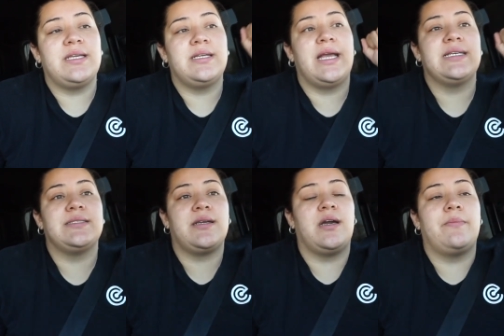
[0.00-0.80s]

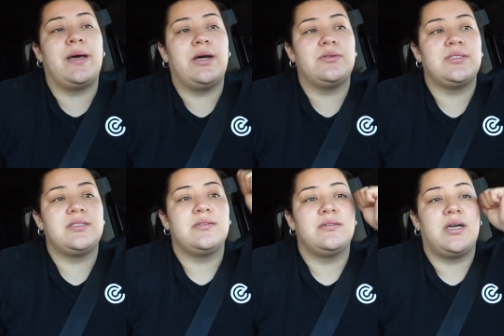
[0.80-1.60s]
has come out
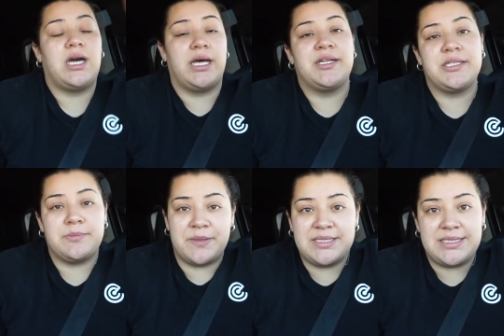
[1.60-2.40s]

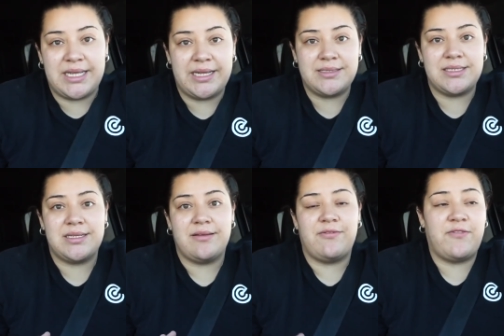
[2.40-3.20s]

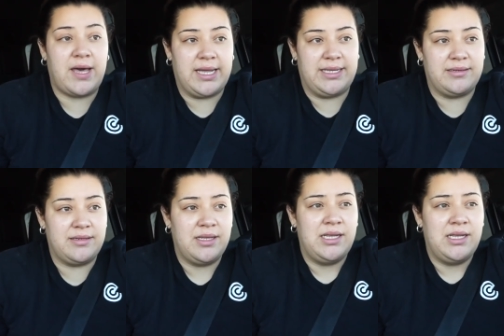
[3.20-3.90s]
100% fine.